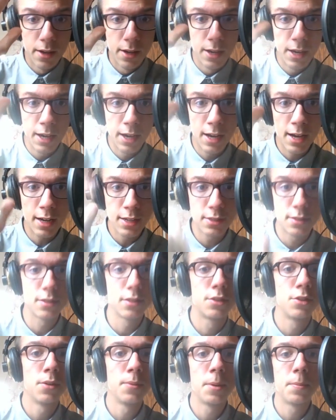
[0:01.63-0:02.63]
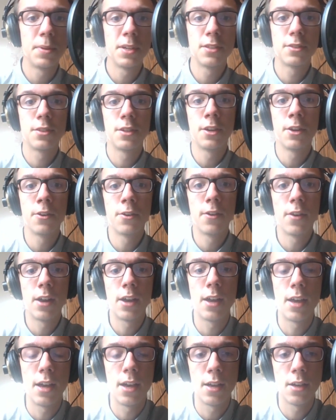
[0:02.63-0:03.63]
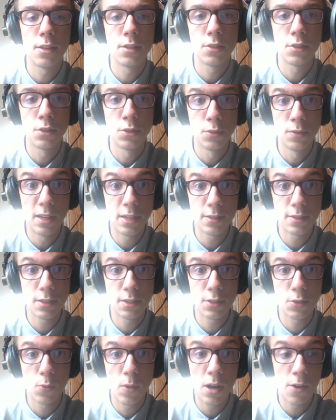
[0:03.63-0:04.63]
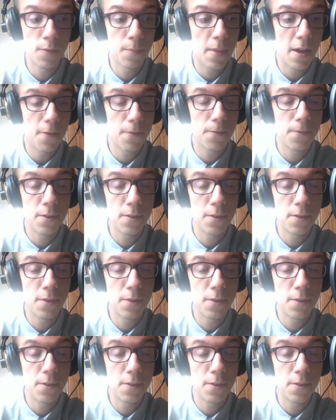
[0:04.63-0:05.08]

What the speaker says: Hey guys, Tommy P's here. So this is one of my